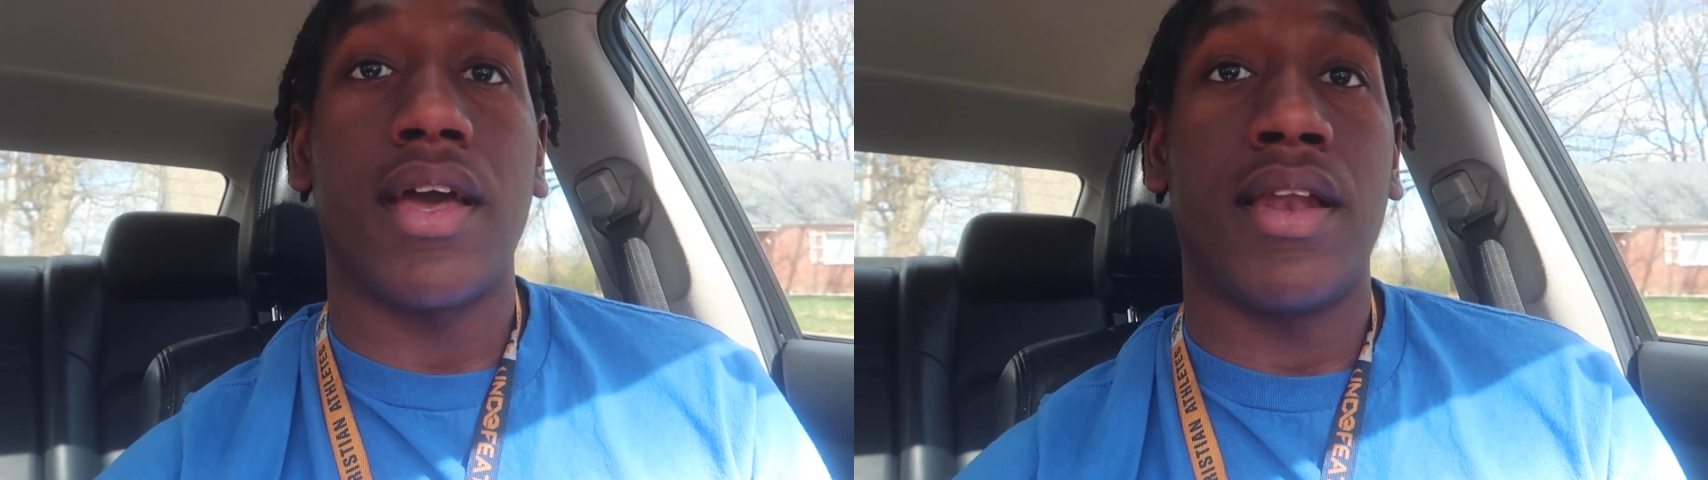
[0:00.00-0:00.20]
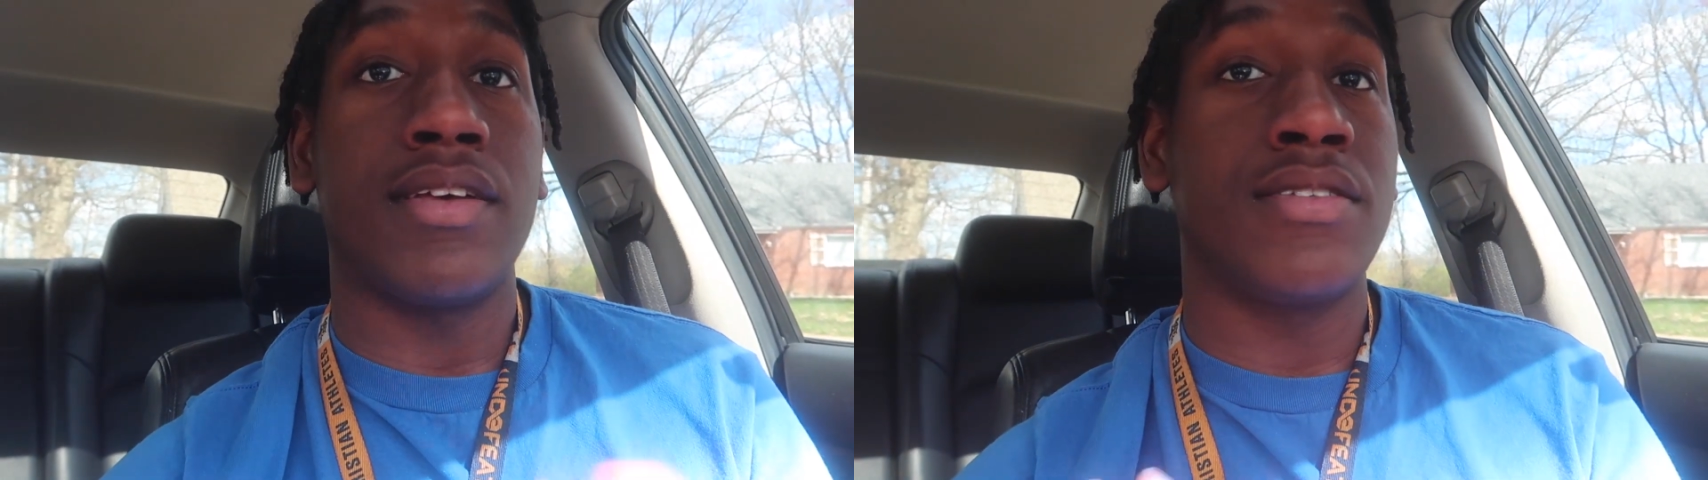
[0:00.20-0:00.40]

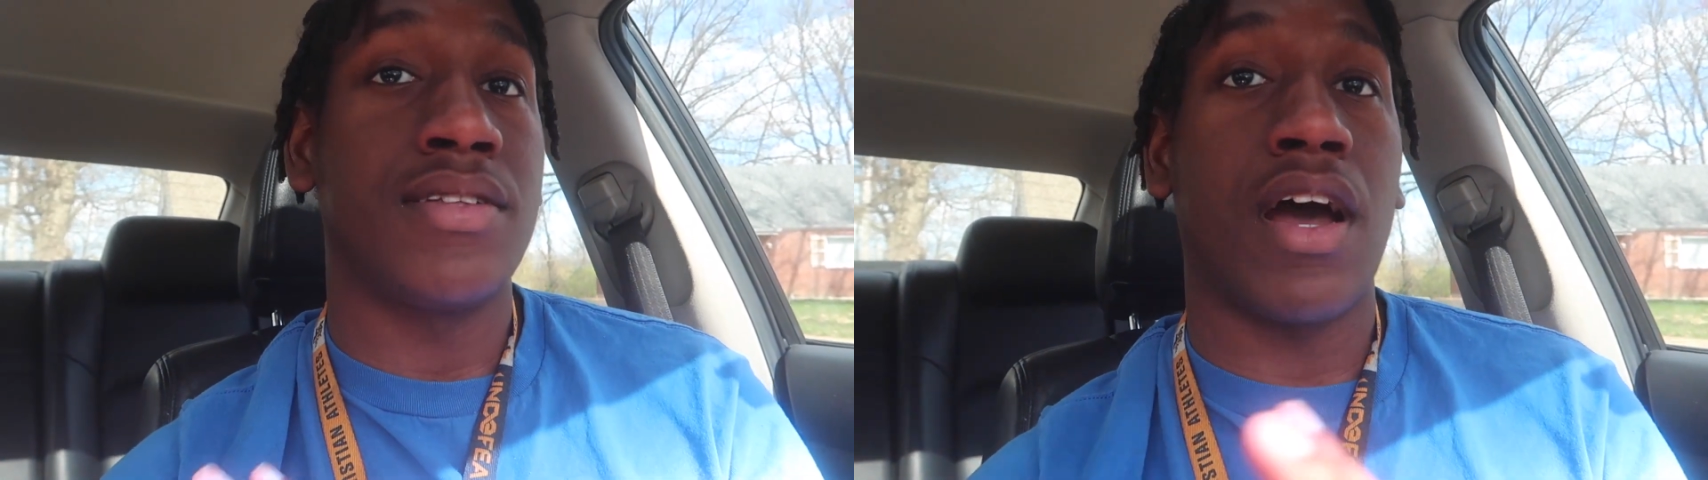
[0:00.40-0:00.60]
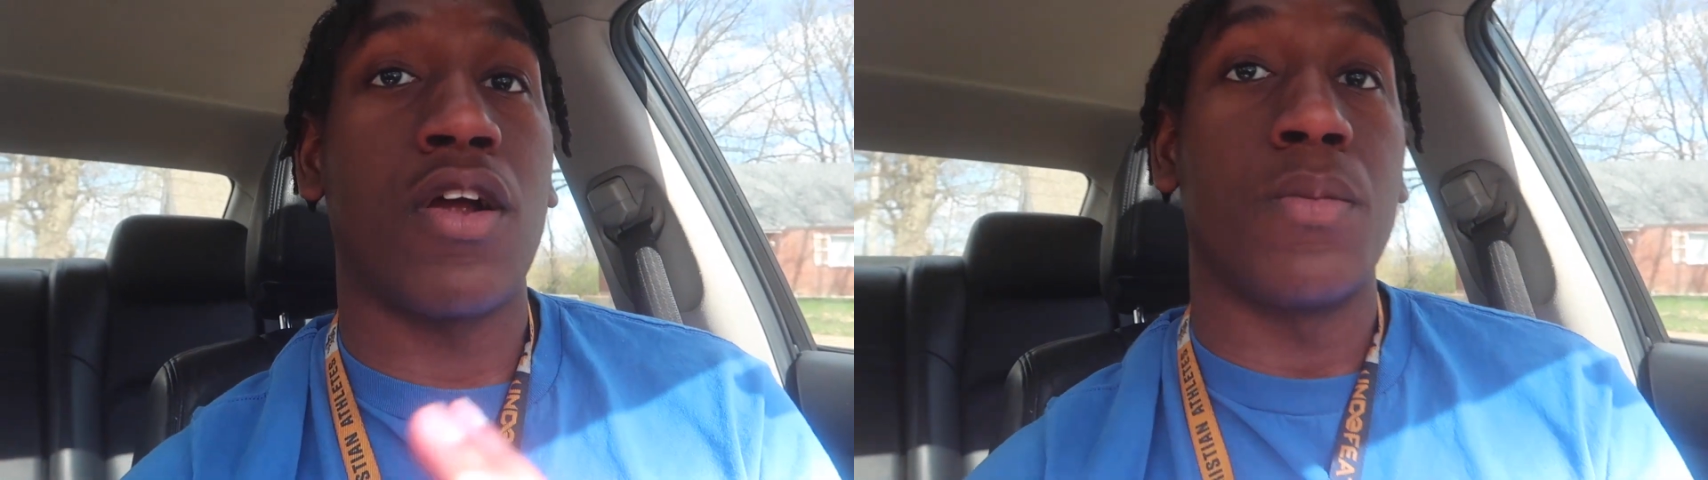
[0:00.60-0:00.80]
And this is
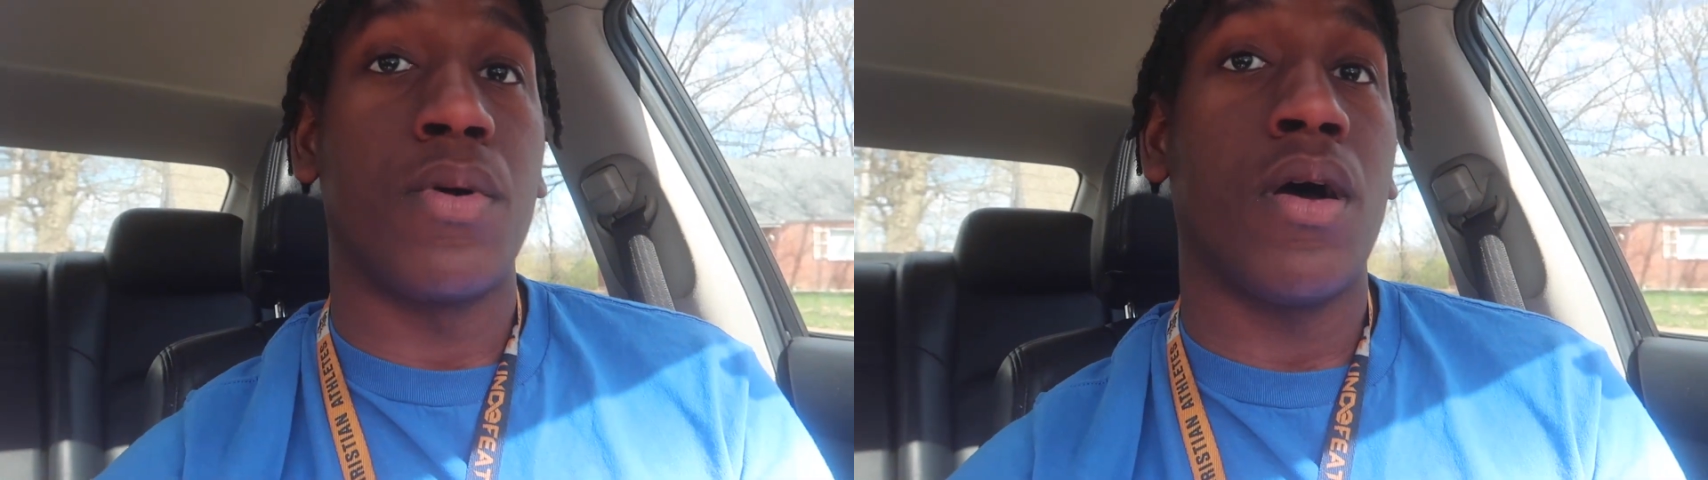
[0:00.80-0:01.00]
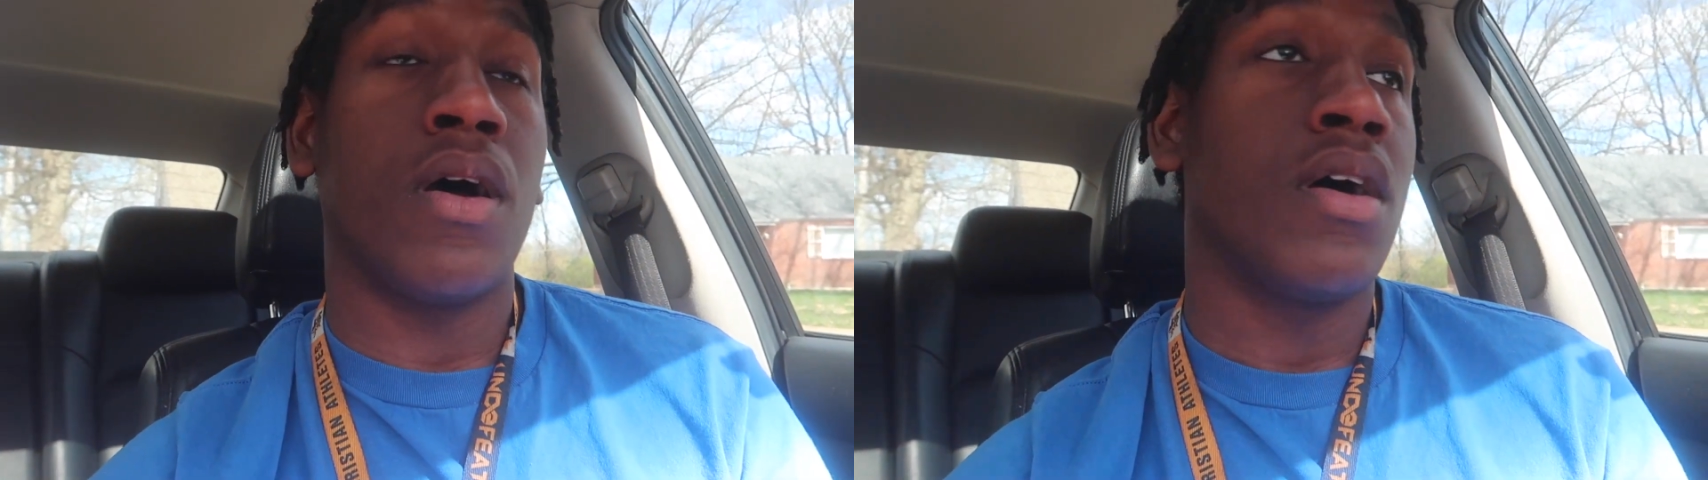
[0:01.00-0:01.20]
not her
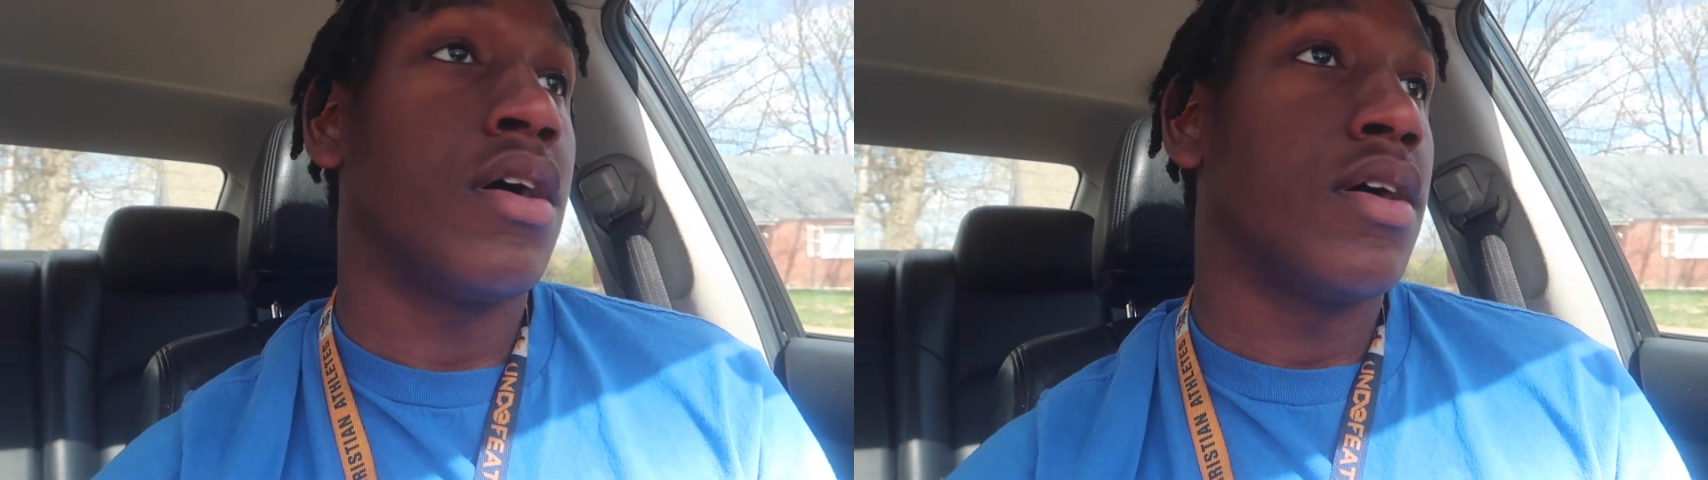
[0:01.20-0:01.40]
bra.